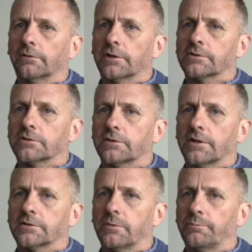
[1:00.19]

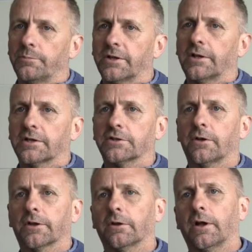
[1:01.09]
That's the big lesson
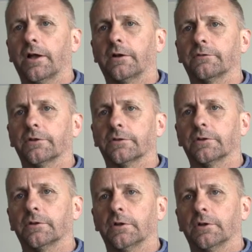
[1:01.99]
I got out of it,
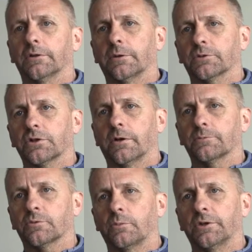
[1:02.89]
that there were
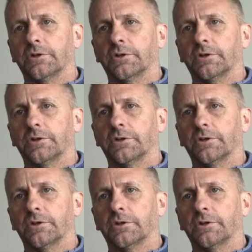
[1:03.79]
times when we